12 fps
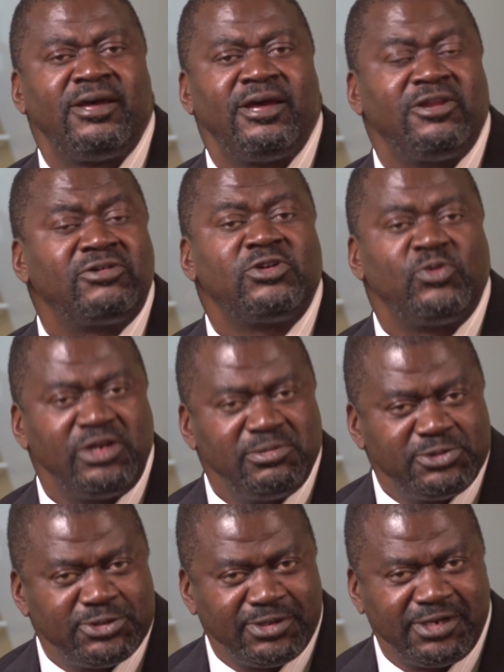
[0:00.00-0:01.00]
And Dr. Willy
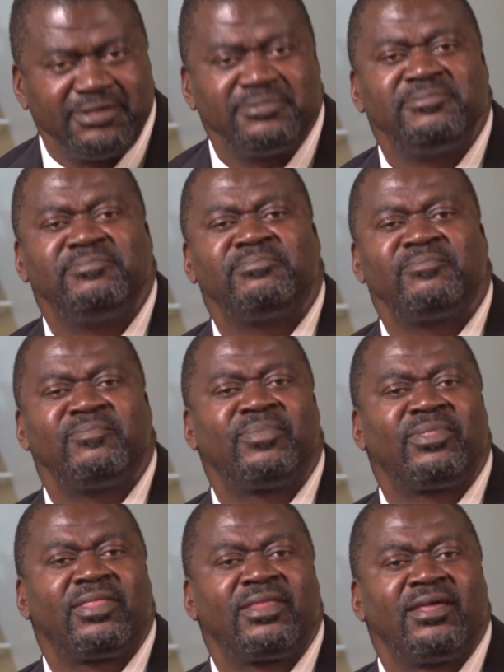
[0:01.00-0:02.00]
Mutunga,
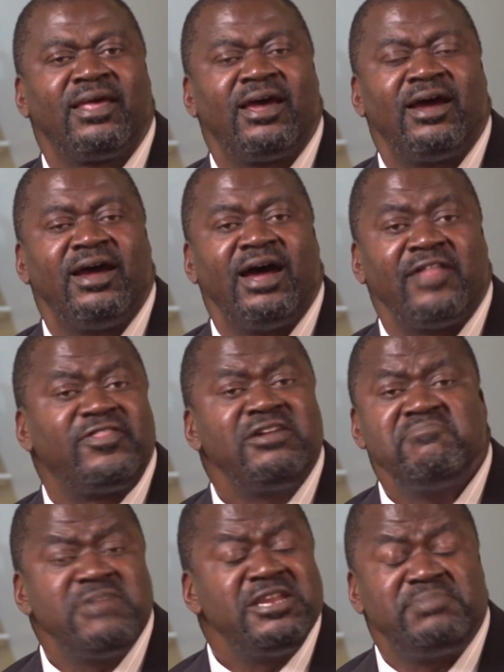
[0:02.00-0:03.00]
I
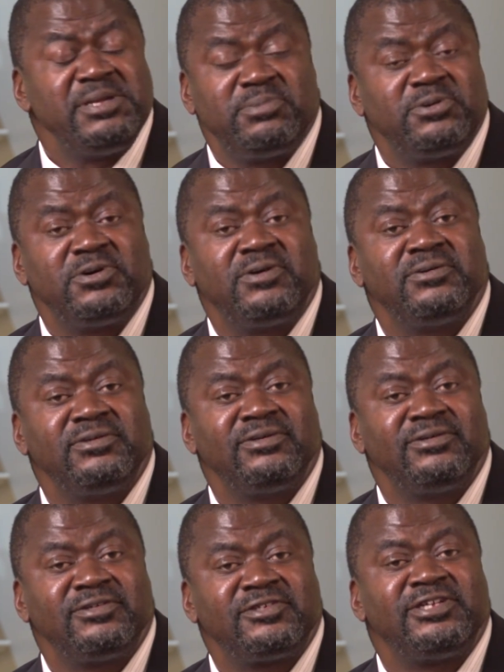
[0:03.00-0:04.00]
think many people
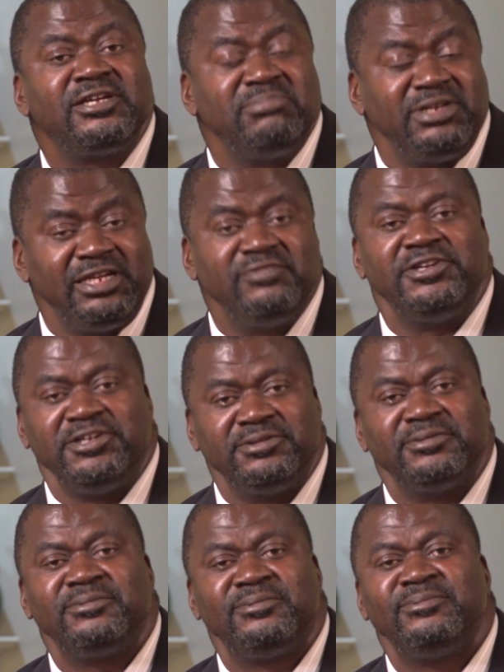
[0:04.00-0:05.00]
still believe in you.
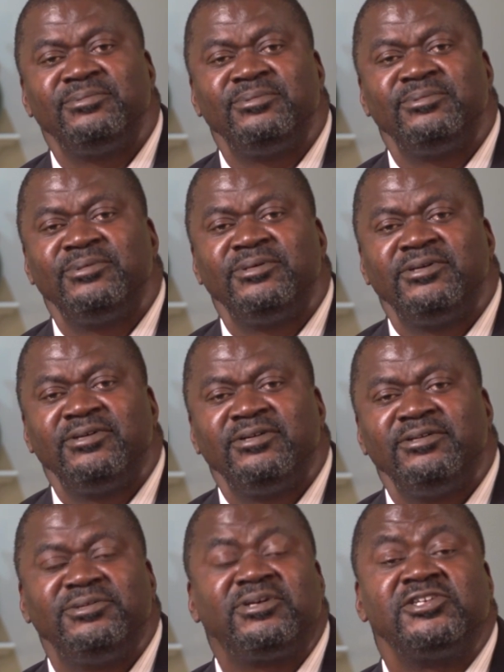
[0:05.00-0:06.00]

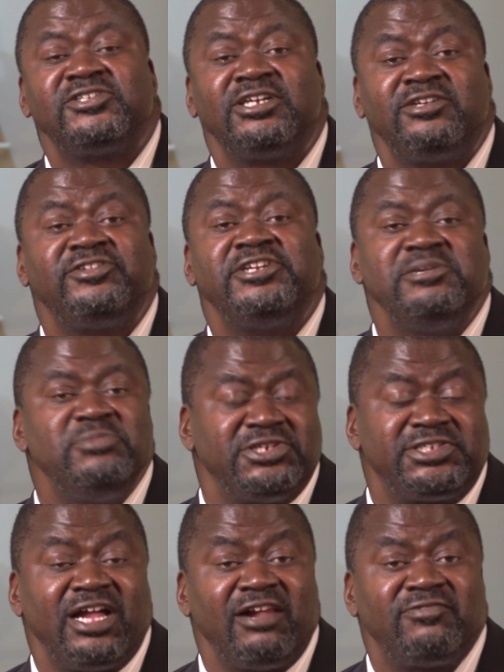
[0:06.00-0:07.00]
You can still redeem
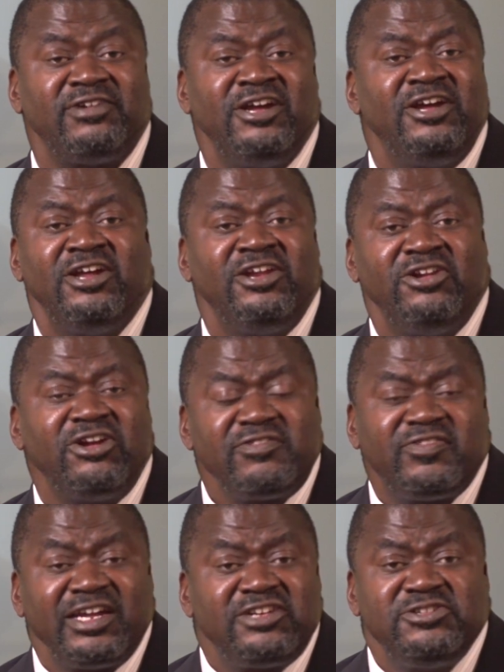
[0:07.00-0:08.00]
yourself.
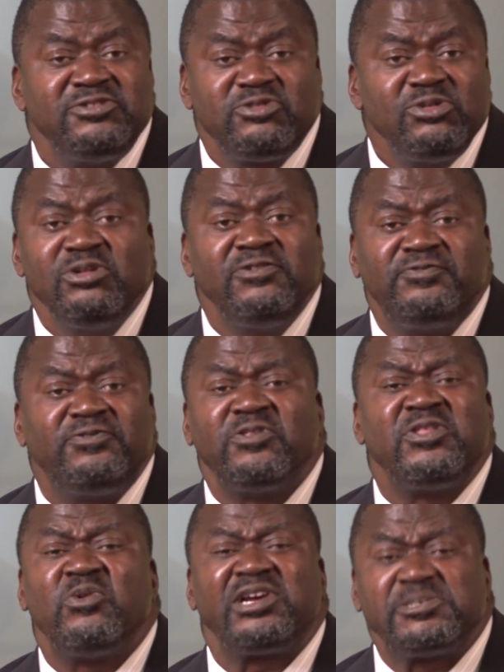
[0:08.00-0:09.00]
Not that you rule for
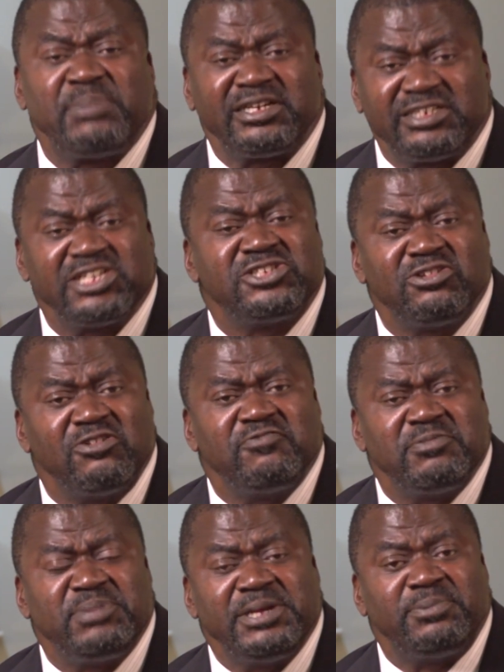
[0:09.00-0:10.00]
the expectation of
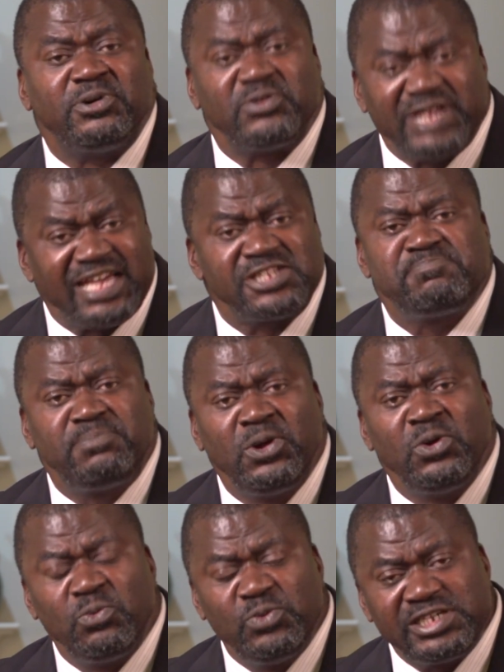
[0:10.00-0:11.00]
the people. Yes,
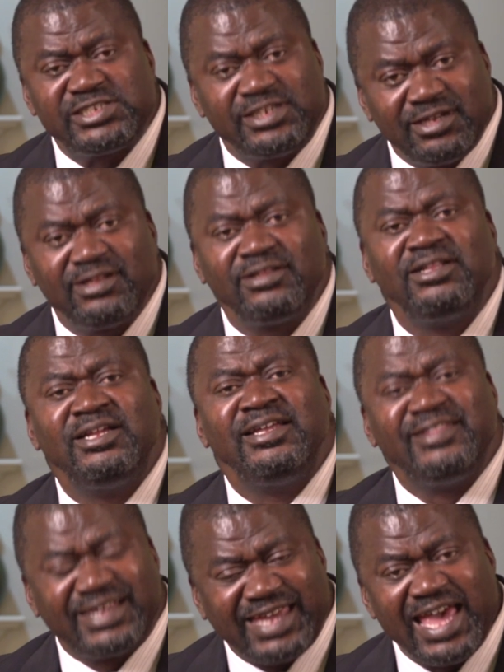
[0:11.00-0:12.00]

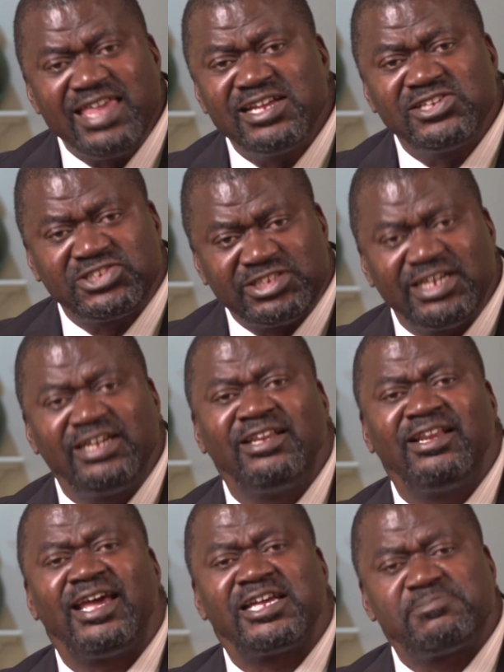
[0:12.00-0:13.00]
the Kenyans
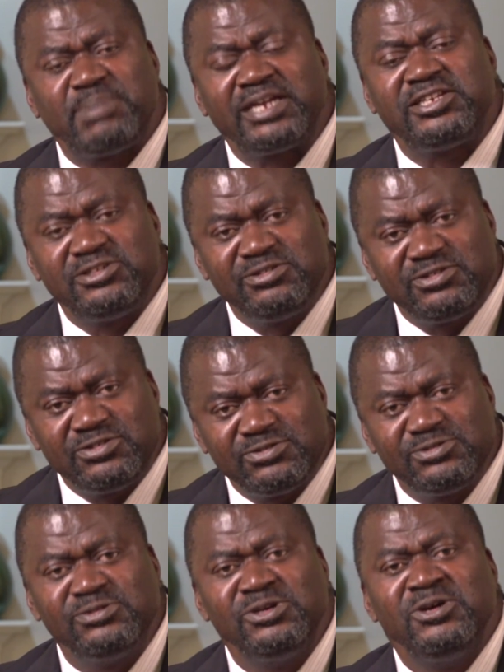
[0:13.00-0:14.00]
still expect you
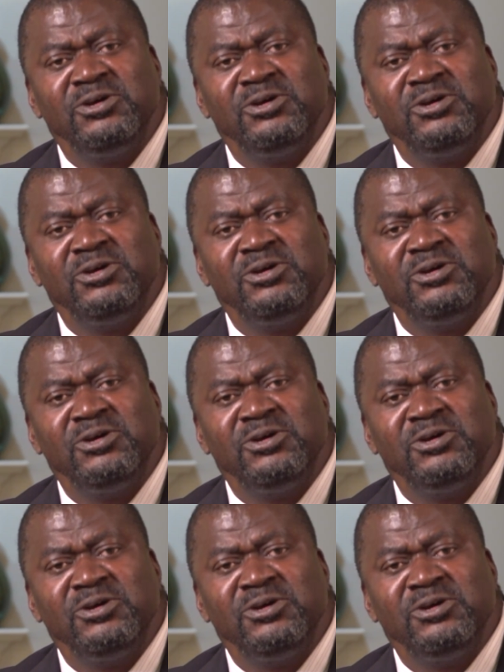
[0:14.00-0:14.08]
to